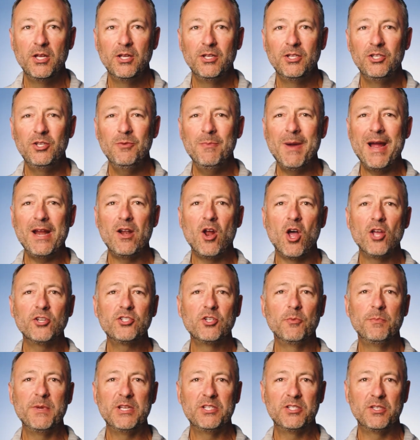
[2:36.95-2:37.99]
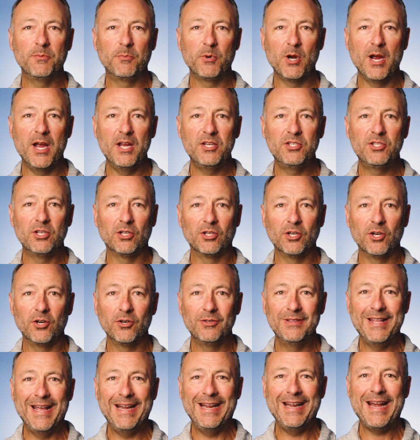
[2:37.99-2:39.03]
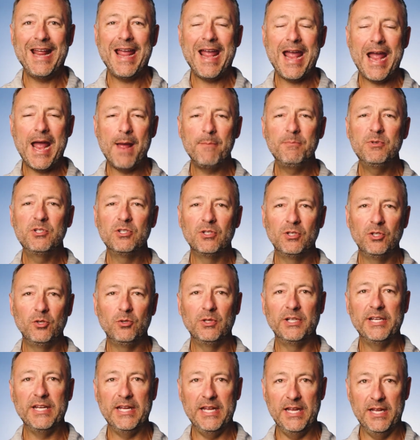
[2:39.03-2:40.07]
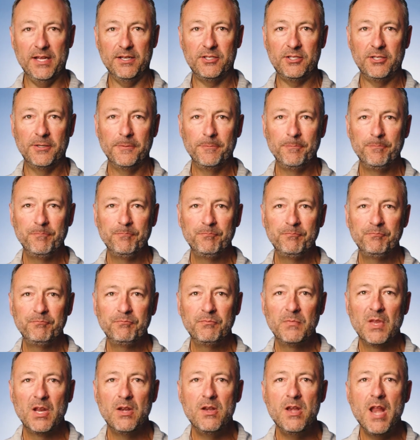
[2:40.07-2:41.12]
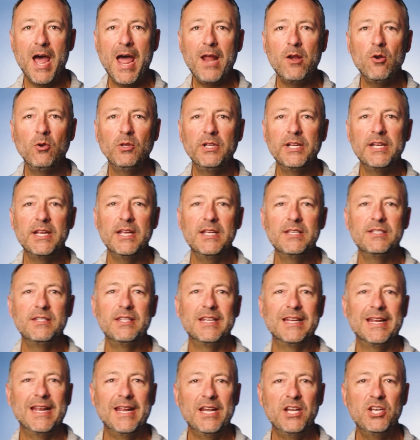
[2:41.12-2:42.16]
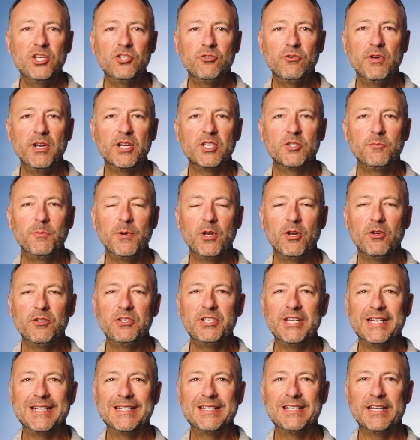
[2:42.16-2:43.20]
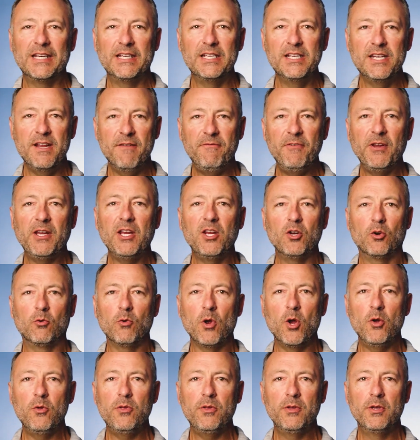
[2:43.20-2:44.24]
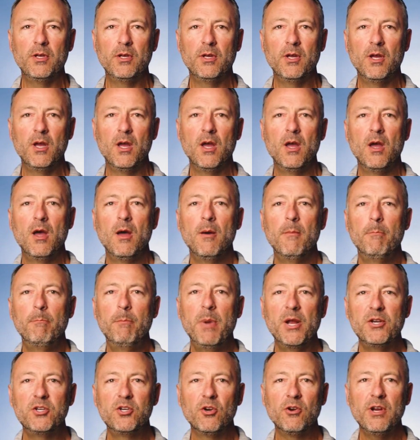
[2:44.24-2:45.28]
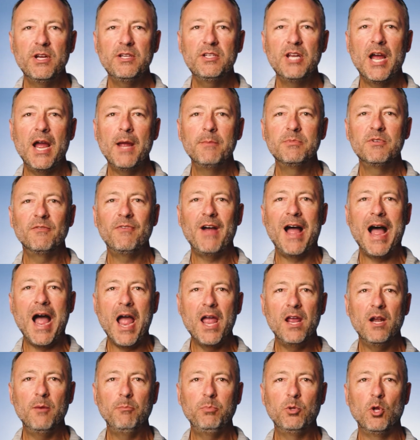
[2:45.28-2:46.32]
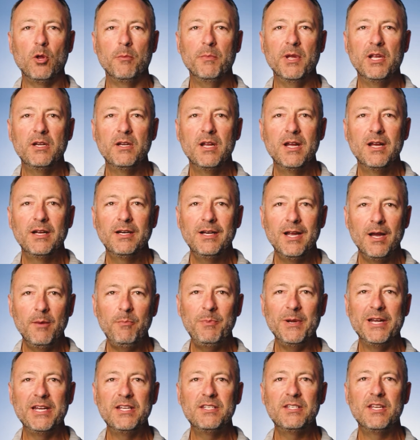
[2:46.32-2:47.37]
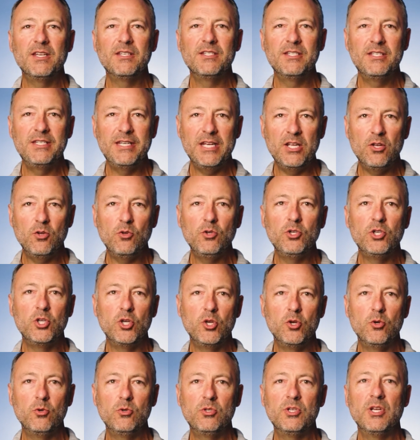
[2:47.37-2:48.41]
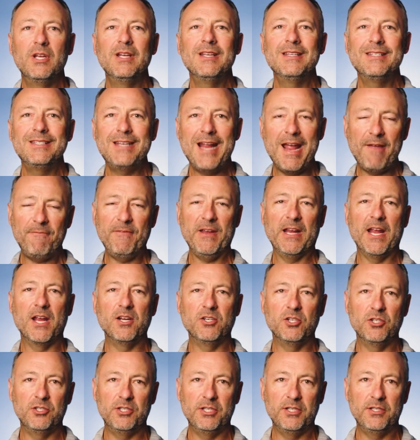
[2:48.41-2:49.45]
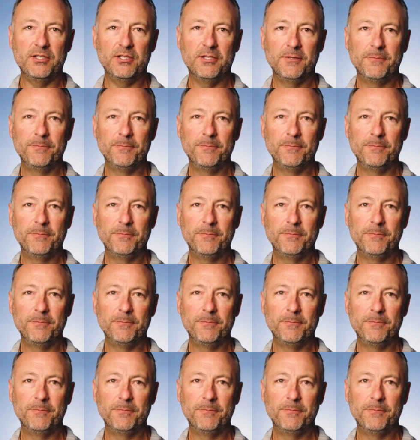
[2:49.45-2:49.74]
You might also be surprised to learn that it absolutely is. Not only is the industry experiencing significant growth, but during times of high unemployment, companies still use staffing agencies.